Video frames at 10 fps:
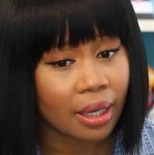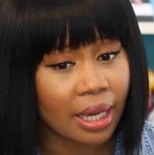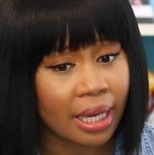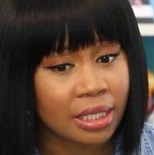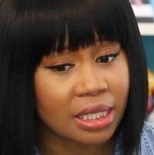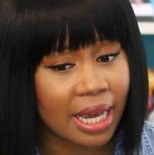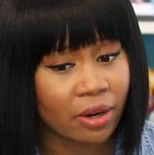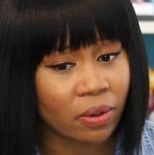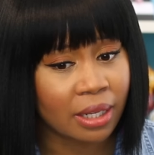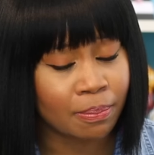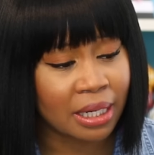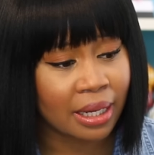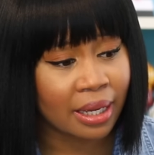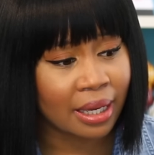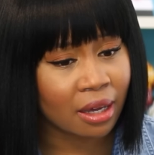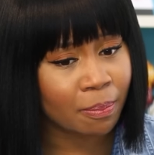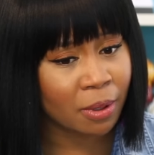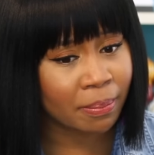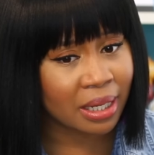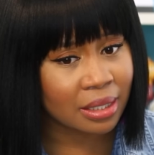and she had only been there a
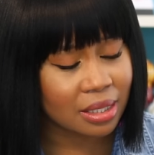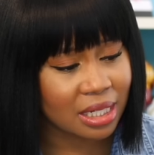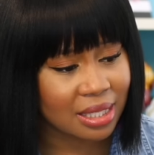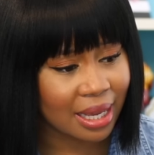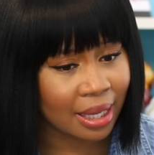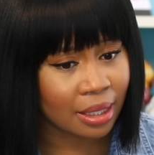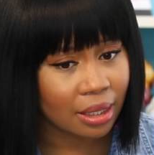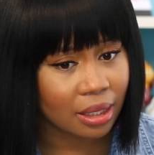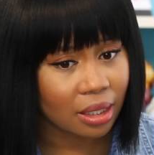couple months. She said.